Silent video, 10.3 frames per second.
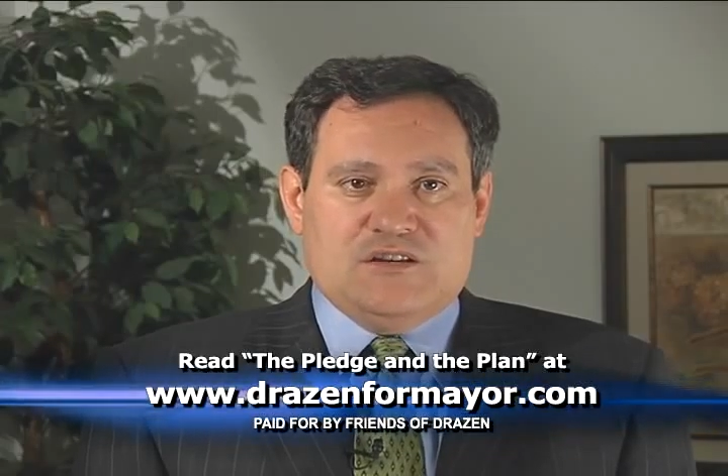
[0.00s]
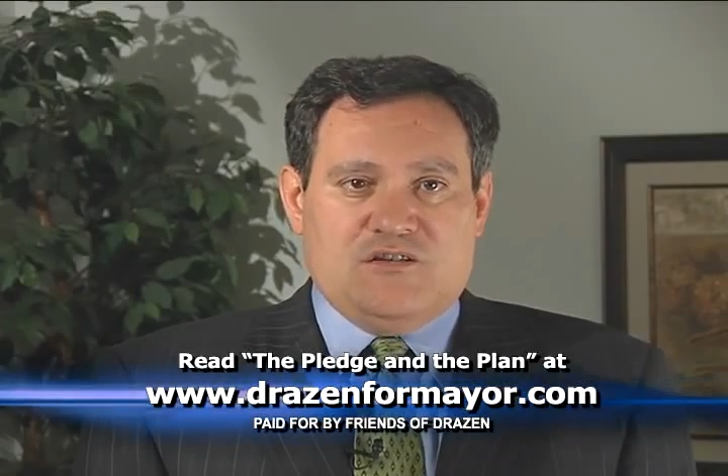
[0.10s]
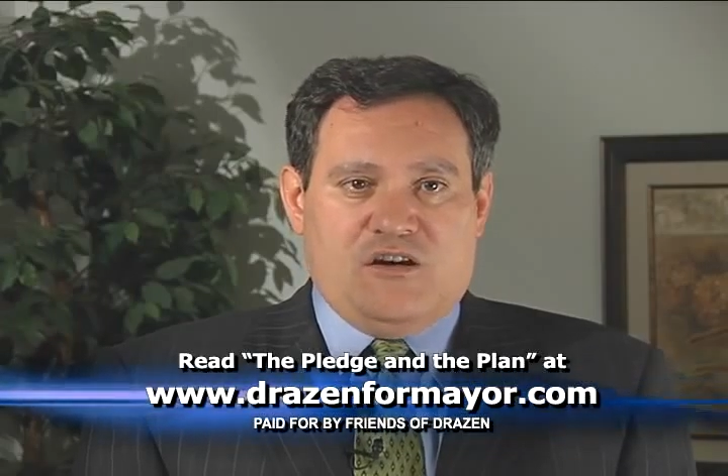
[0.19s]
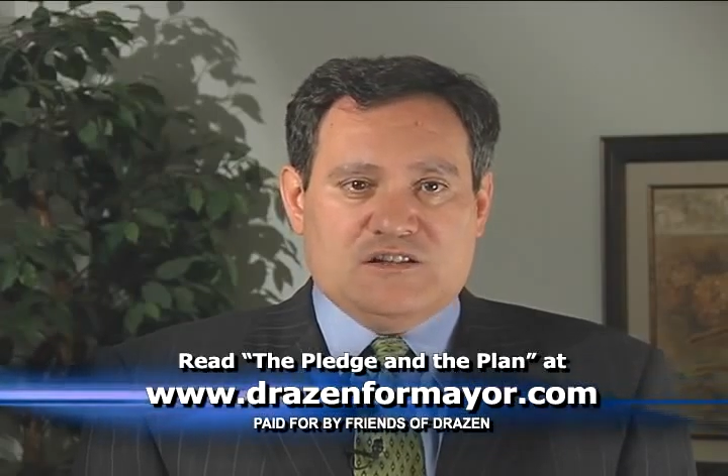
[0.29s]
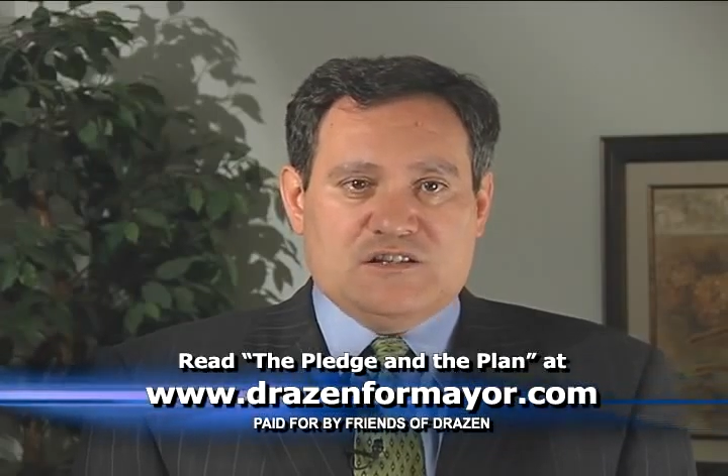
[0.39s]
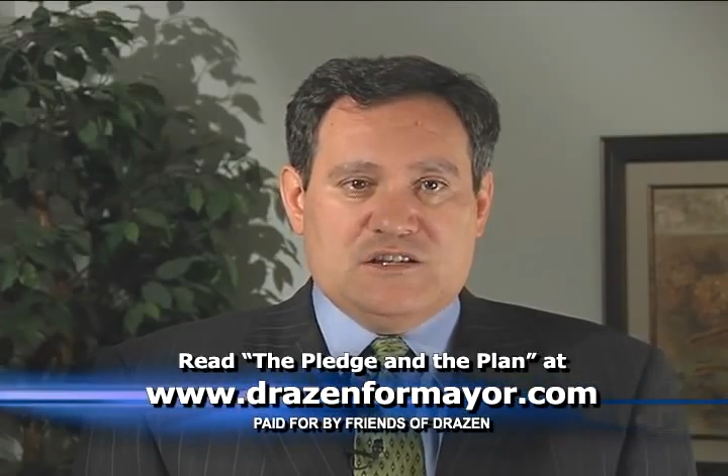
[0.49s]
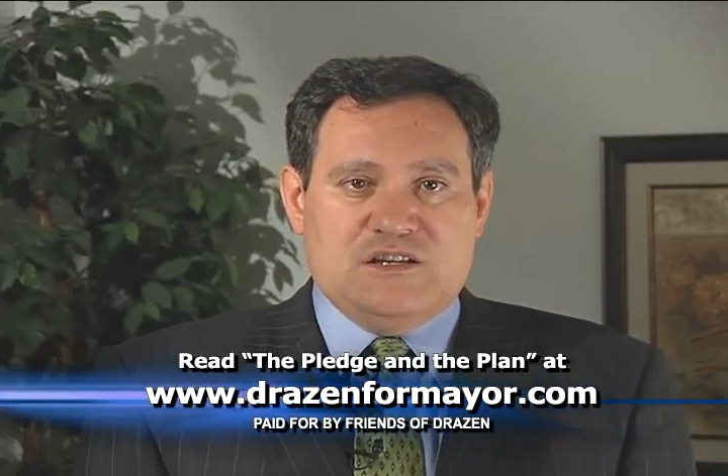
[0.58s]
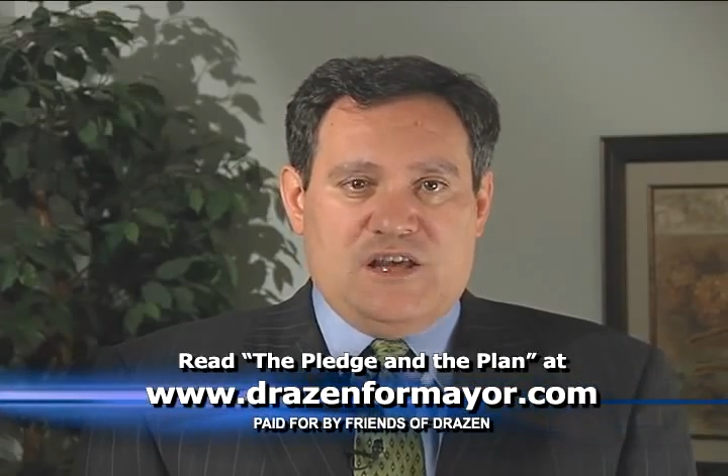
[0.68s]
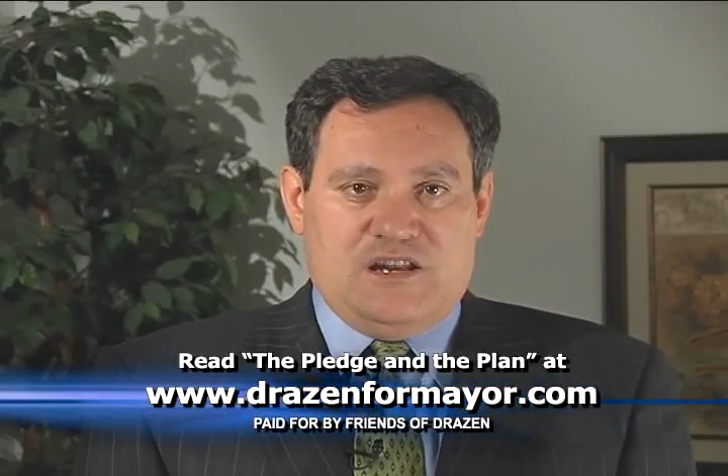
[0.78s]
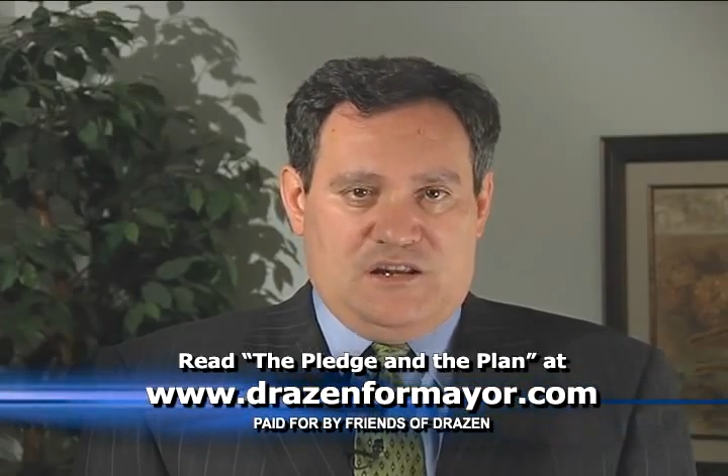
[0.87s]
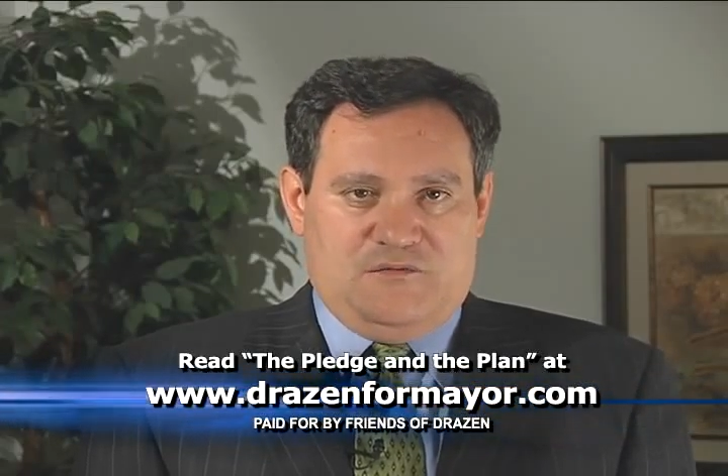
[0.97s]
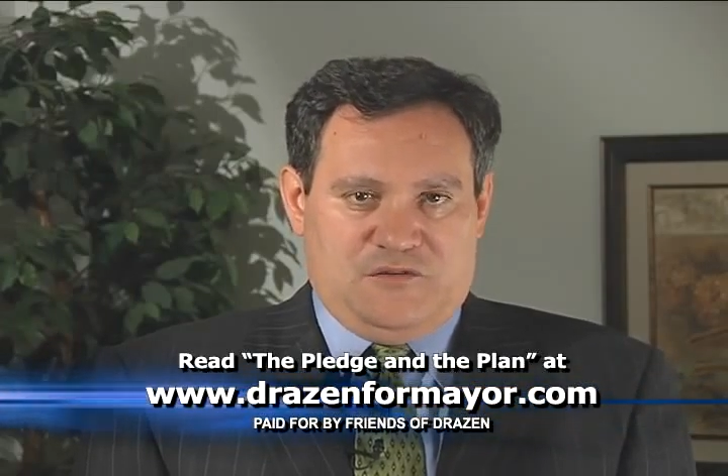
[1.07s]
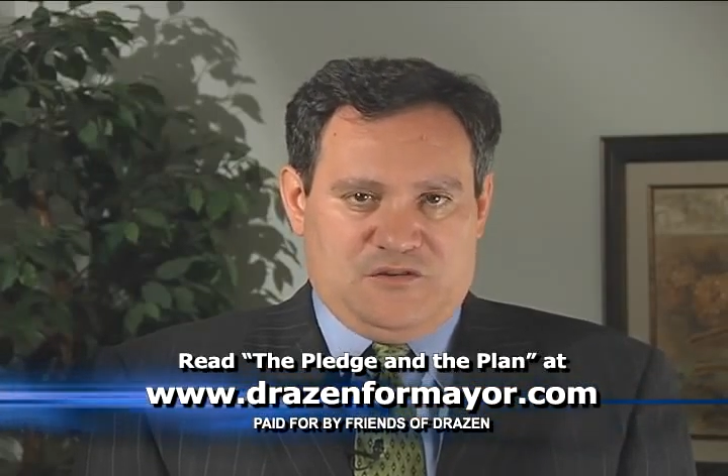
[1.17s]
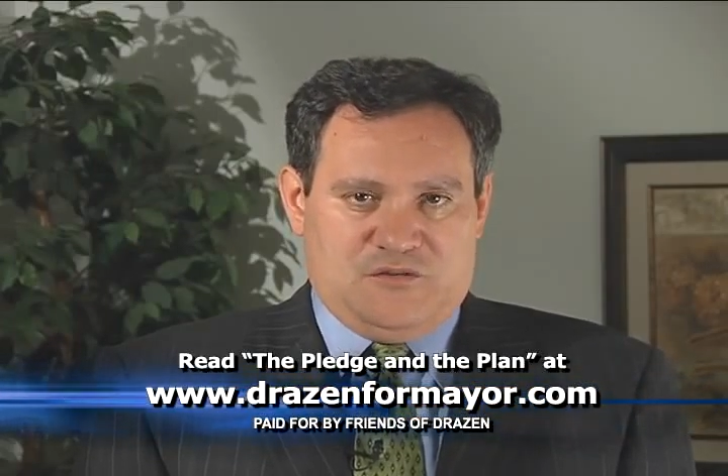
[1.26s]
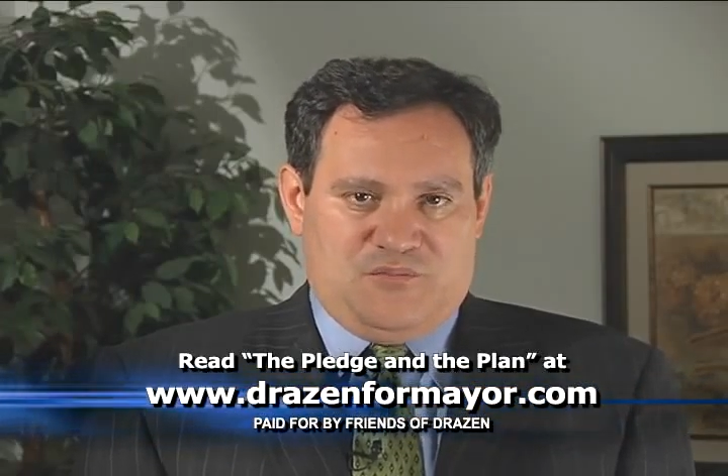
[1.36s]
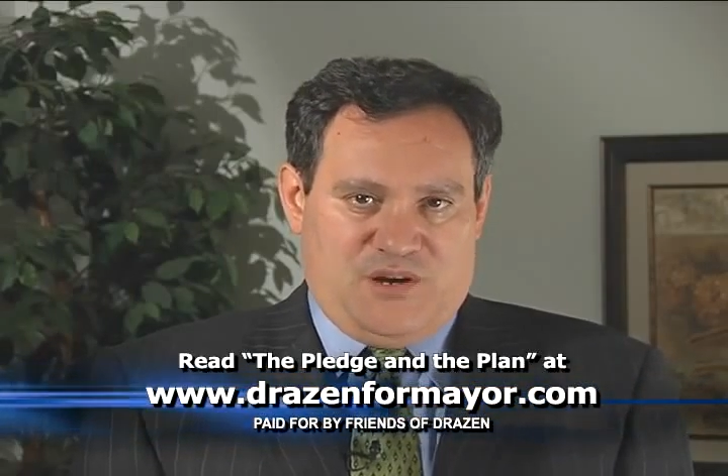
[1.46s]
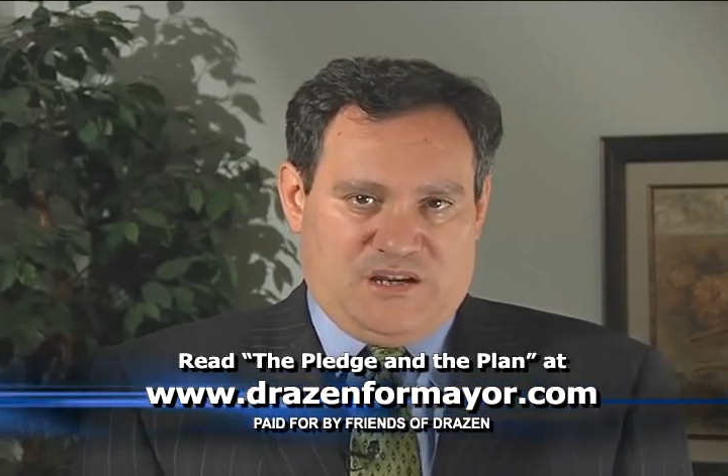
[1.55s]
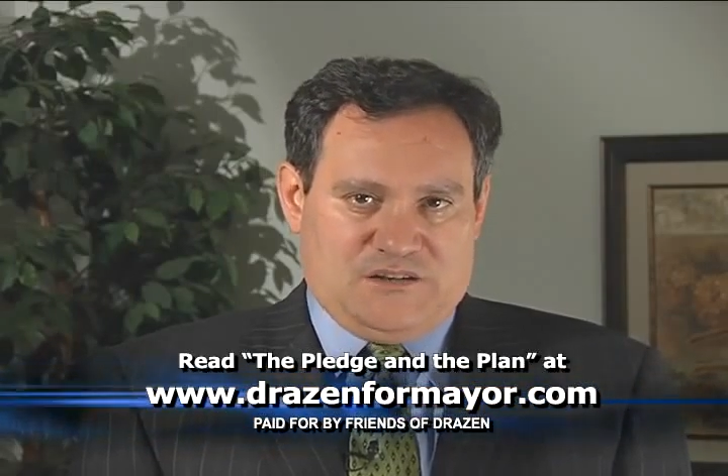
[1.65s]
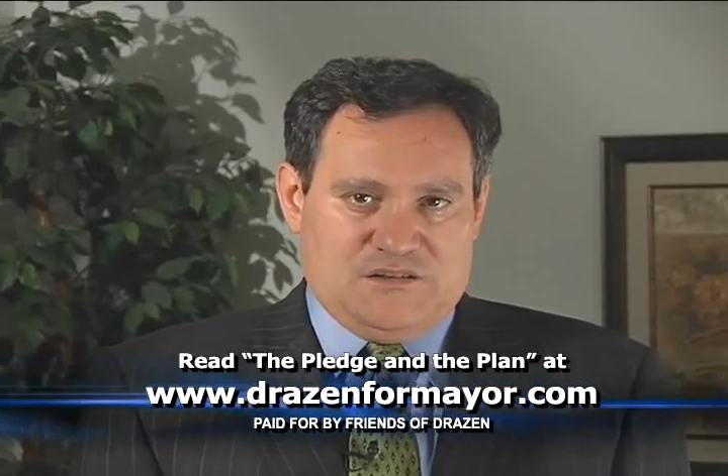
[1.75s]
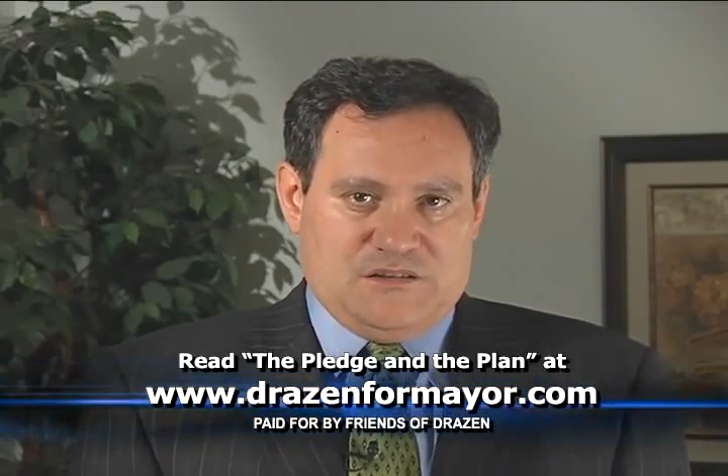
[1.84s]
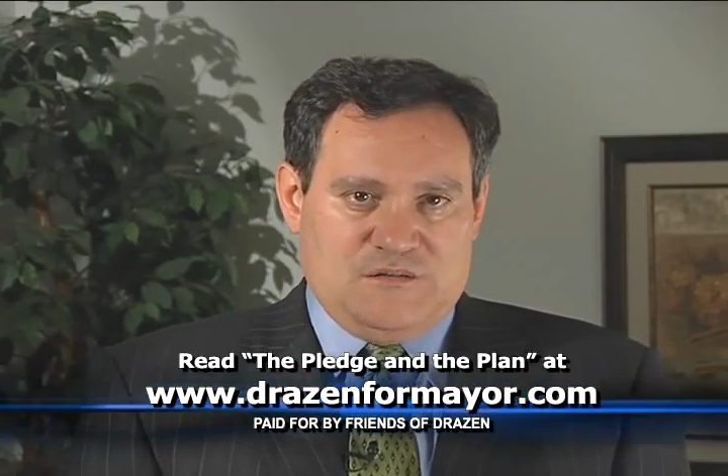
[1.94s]
costly and inefficient
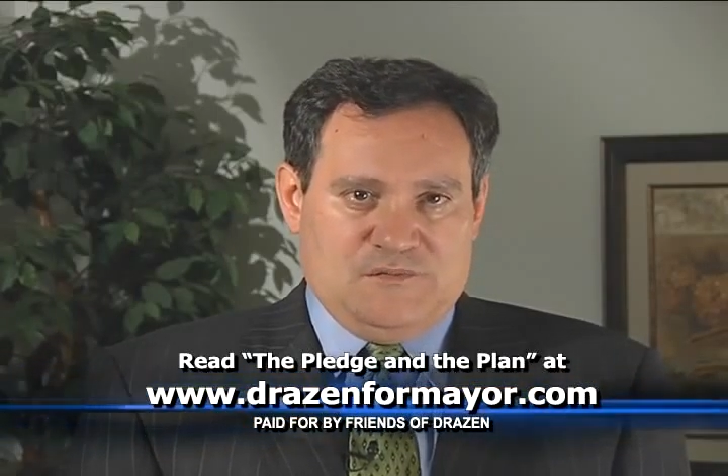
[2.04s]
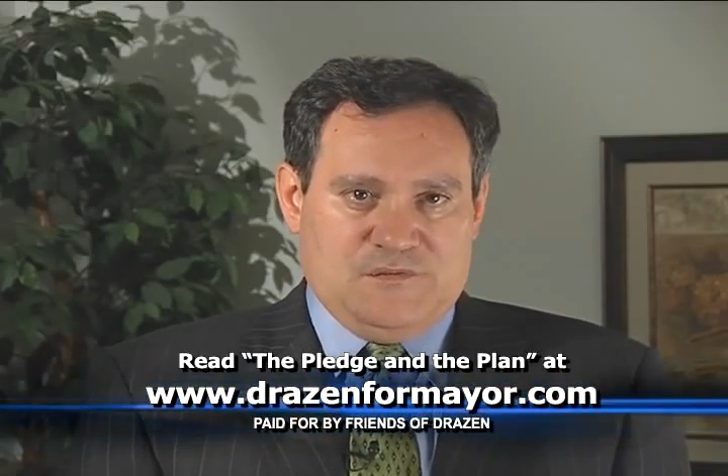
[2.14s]
practice.